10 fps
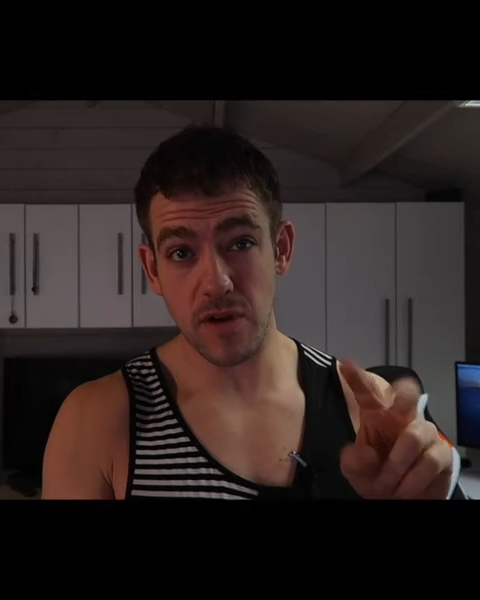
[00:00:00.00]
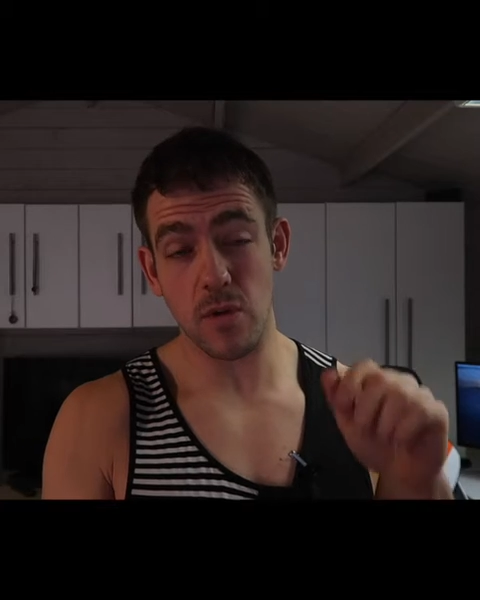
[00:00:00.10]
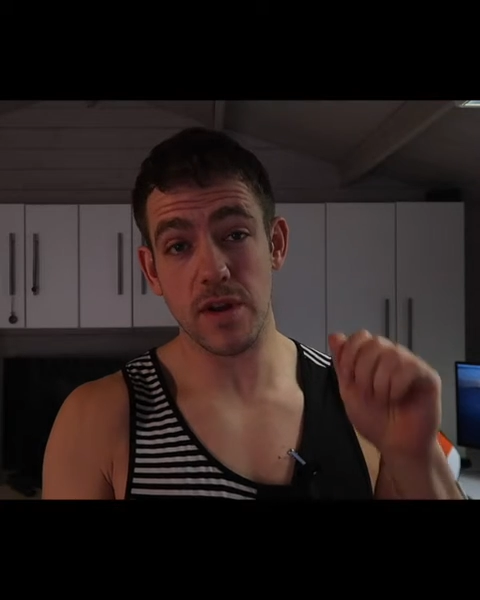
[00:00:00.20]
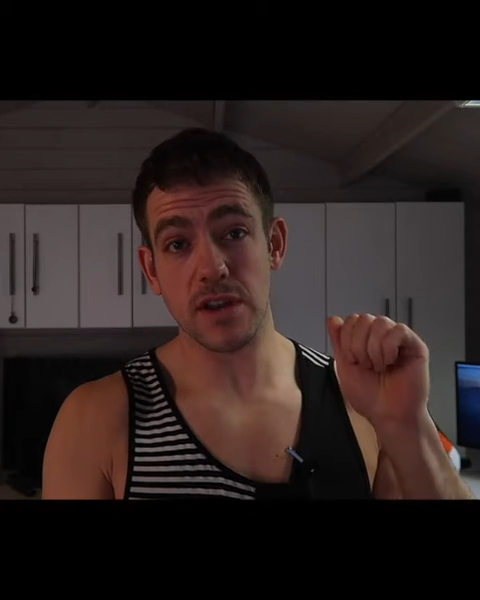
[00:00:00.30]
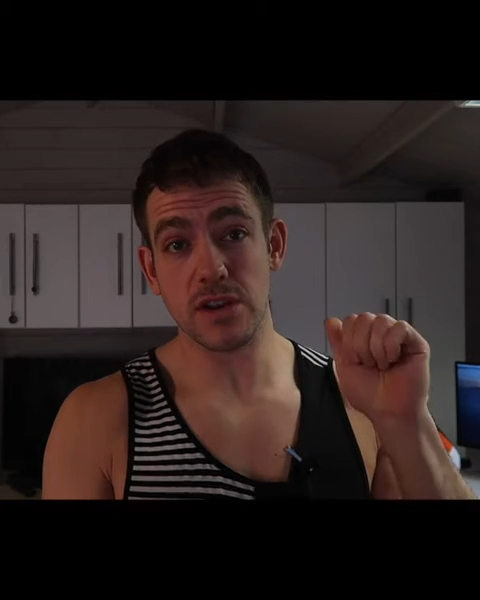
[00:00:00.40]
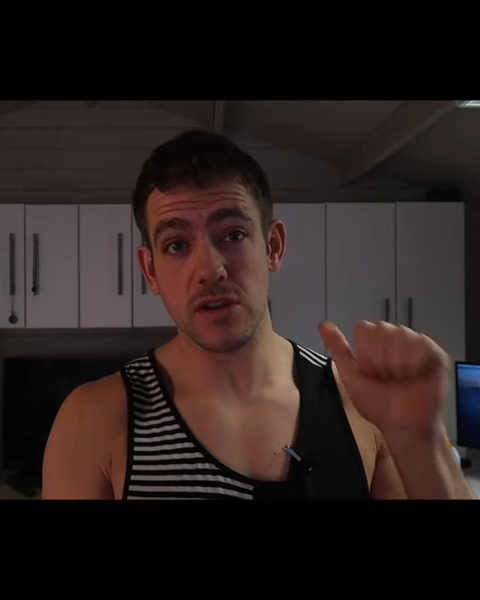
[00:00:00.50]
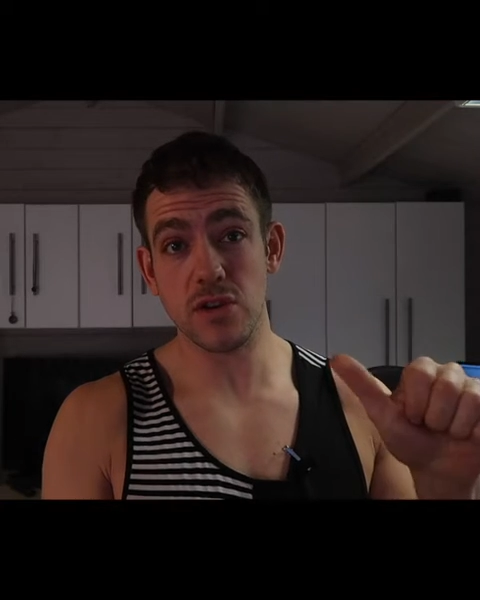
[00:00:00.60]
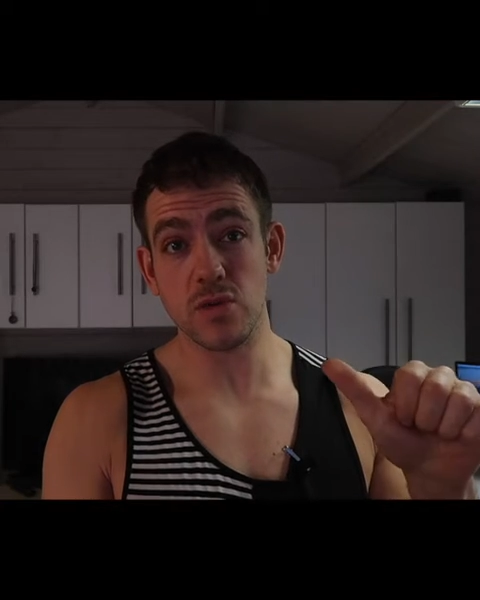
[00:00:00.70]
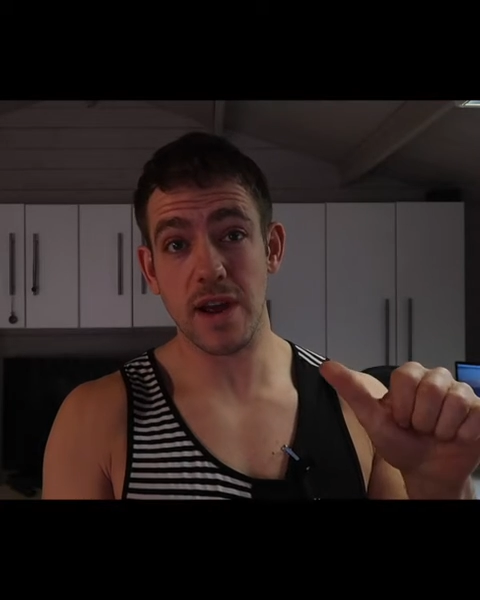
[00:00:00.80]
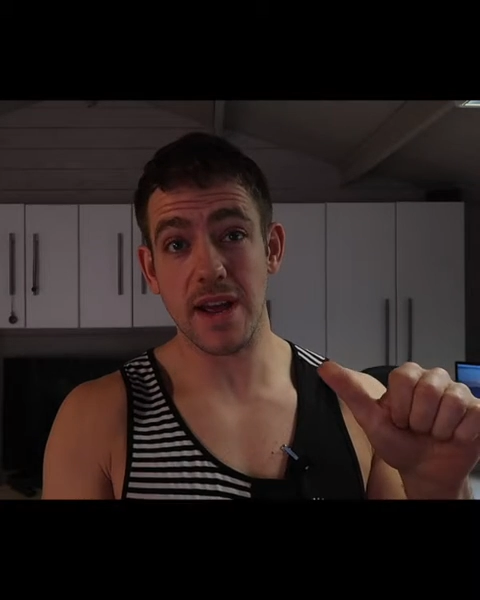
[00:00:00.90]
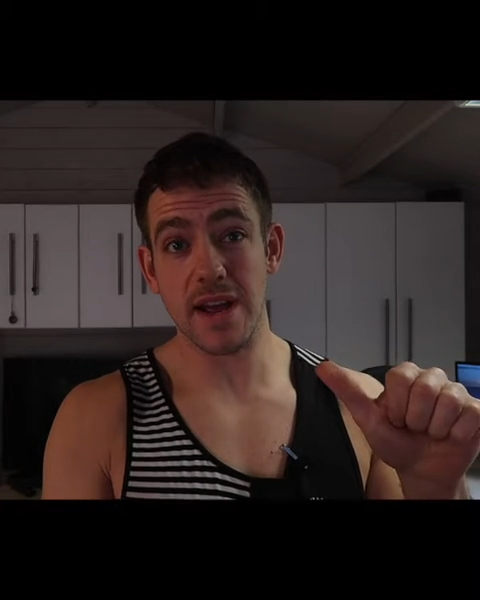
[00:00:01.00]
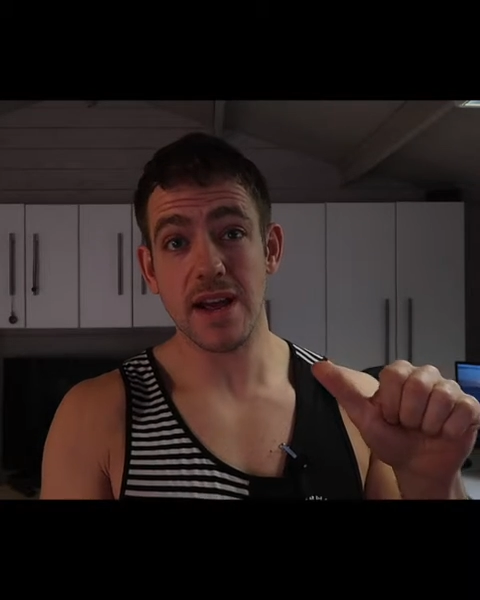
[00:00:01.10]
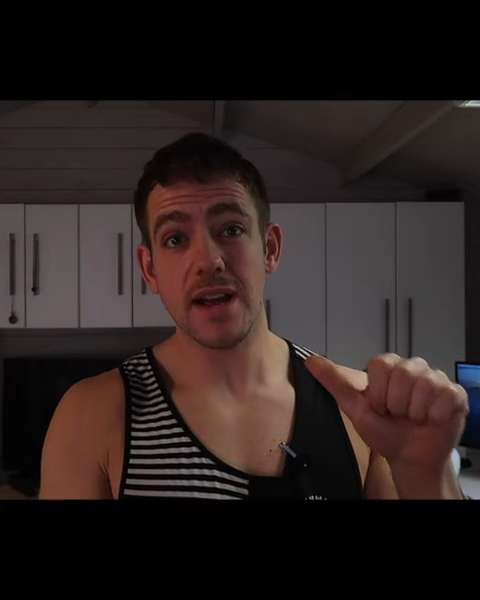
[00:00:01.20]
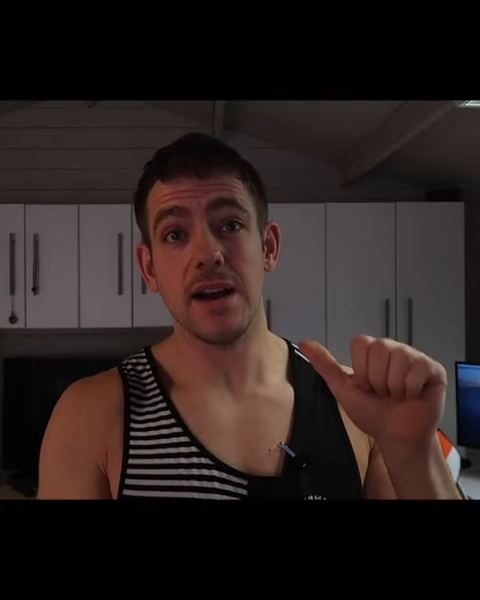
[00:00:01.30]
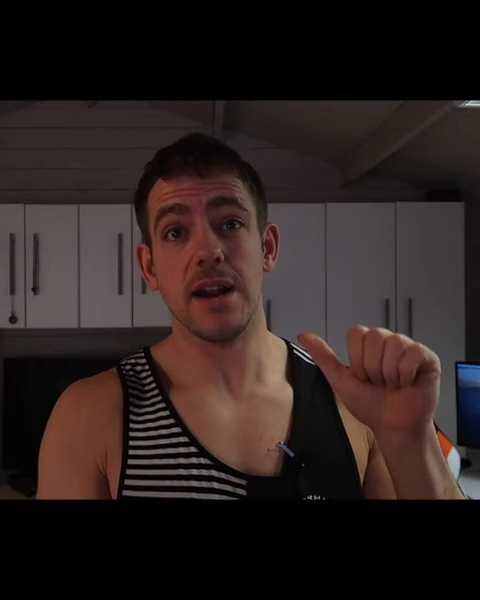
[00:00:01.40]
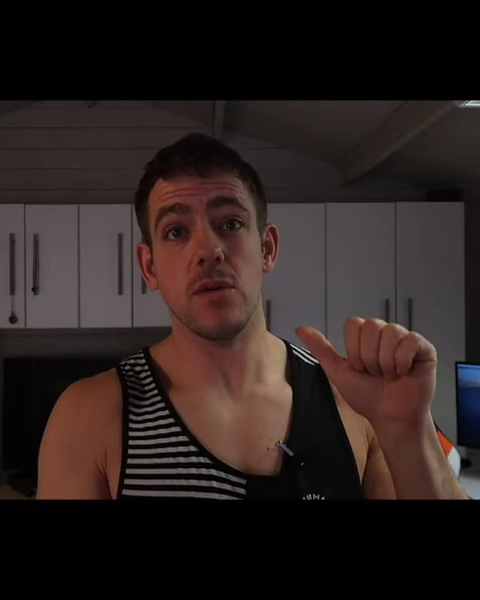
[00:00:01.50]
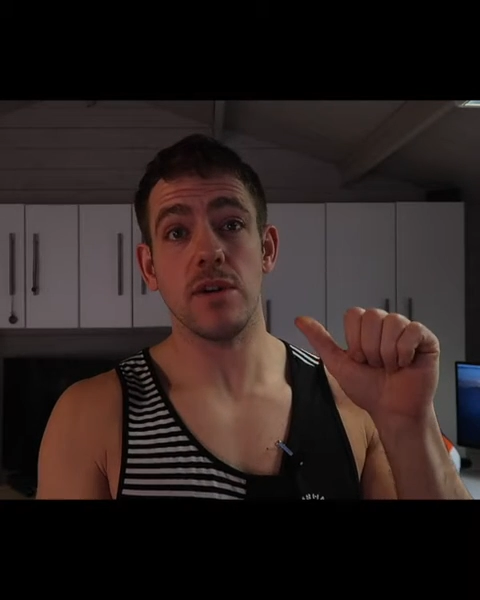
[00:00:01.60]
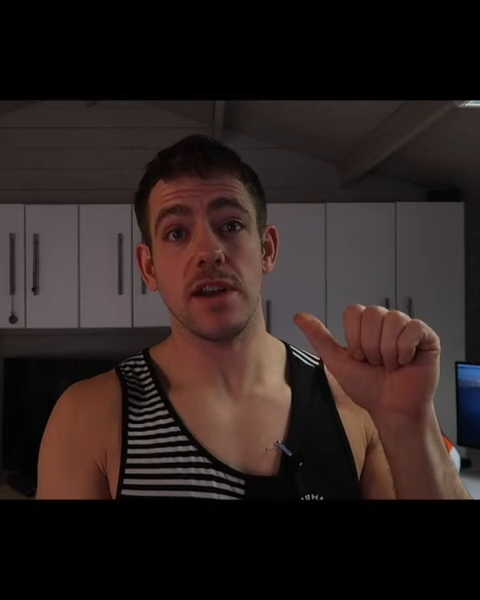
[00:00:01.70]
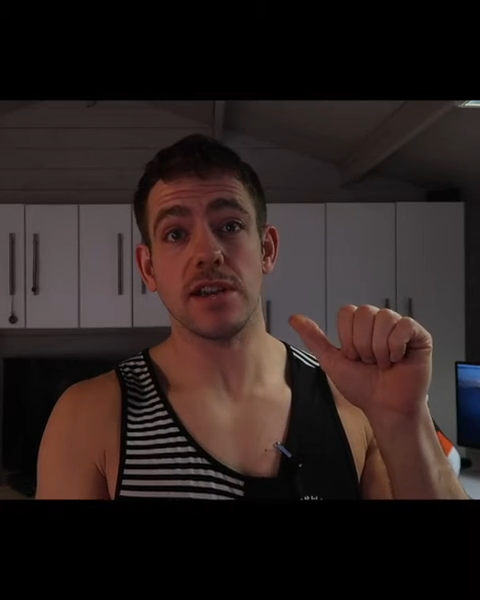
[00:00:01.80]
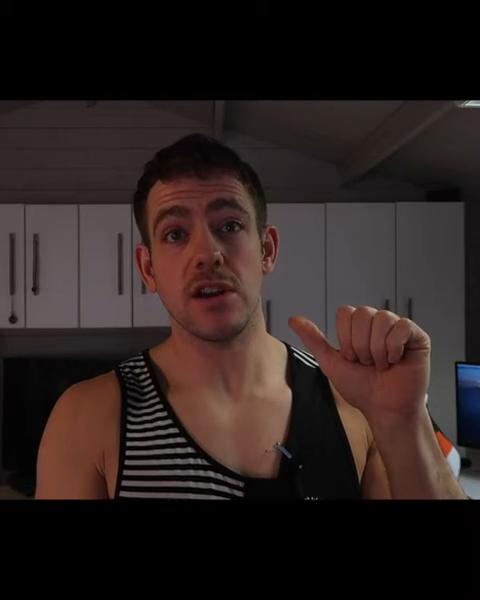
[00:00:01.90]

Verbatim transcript: I want you to lose weight and I want you